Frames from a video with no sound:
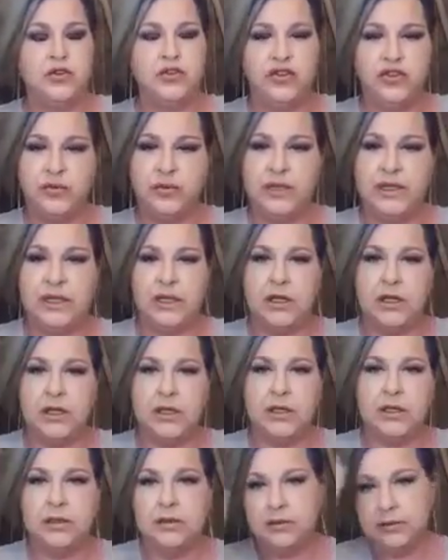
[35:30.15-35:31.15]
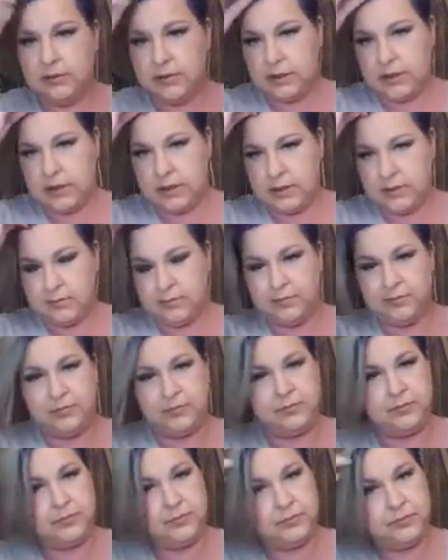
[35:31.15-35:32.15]
dewy look,
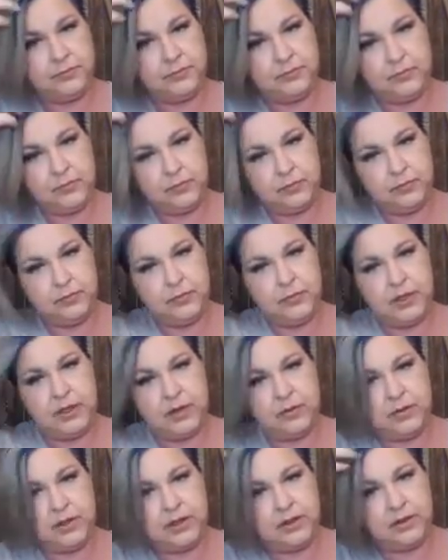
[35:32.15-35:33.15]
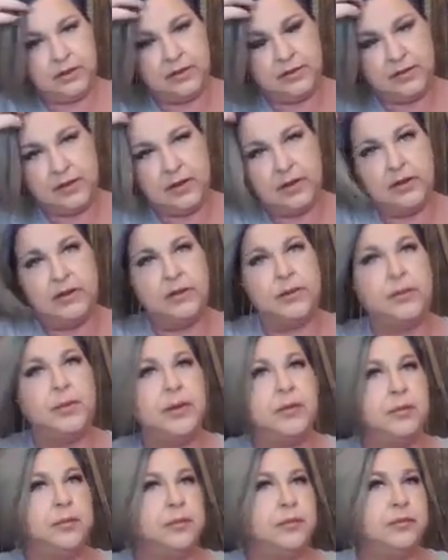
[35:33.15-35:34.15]
you know, where it looks a little
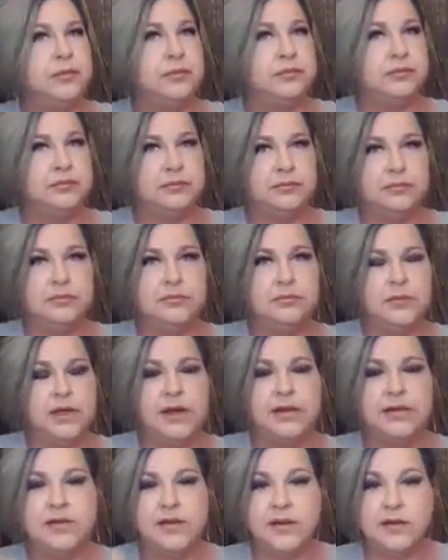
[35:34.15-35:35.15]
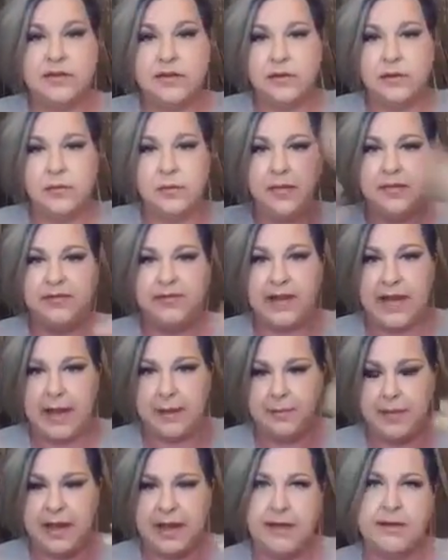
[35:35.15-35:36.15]
bit not so
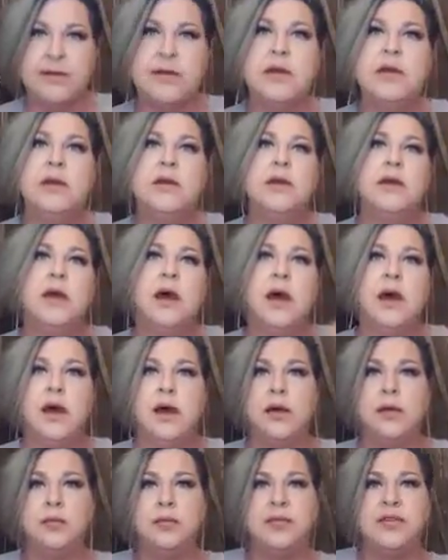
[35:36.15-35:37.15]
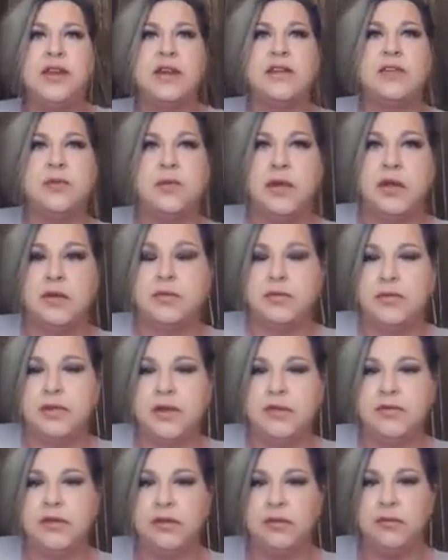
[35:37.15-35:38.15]
flat matte, setting spray will
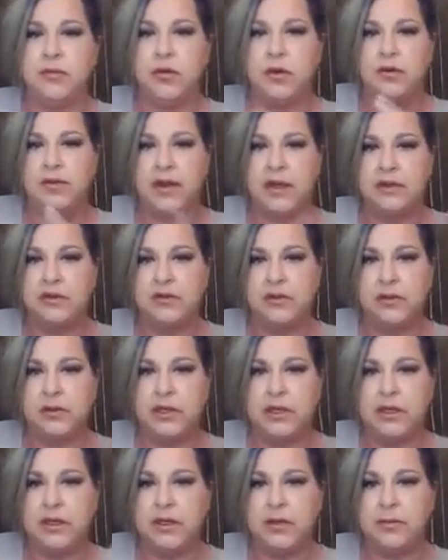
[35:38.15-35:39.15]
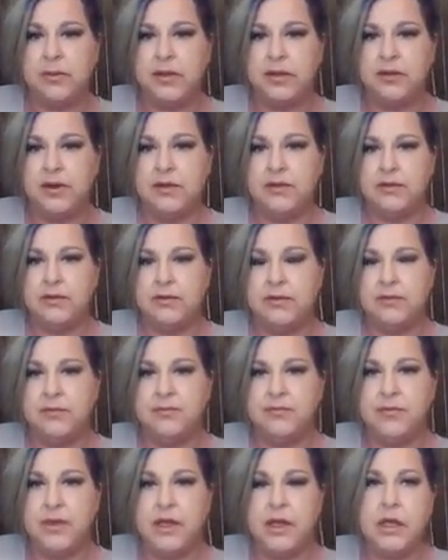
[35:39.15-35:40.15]
give you more of that dewy appearance.
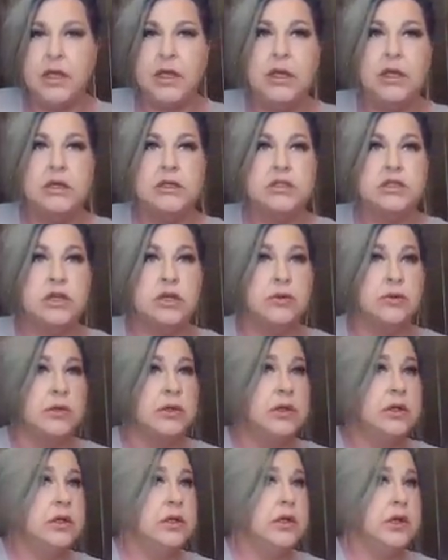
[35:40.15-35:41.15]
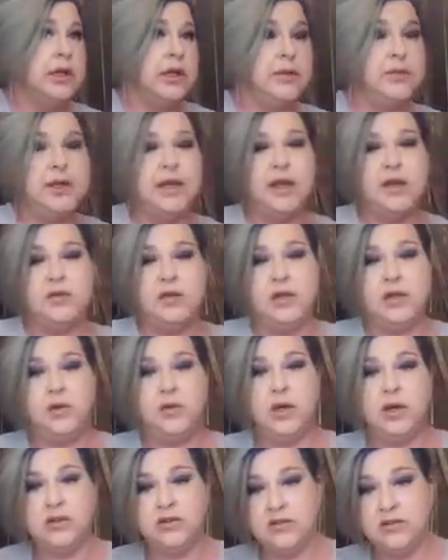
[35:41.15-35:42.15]
So, anybody have any
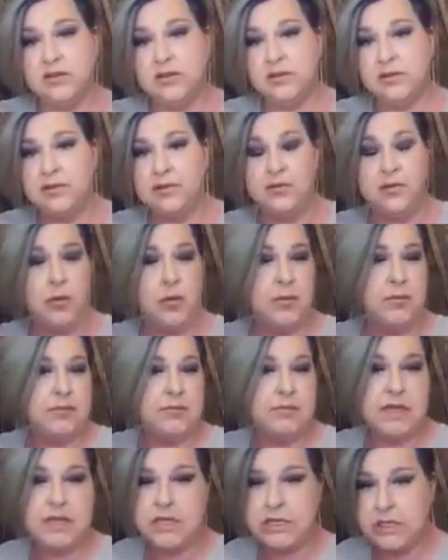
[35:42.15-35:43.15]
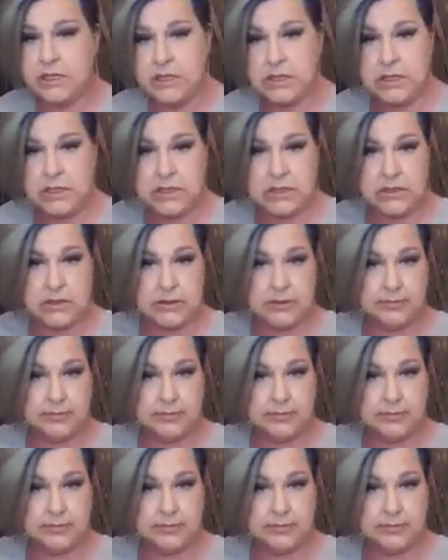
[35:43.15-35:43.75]
questions for me?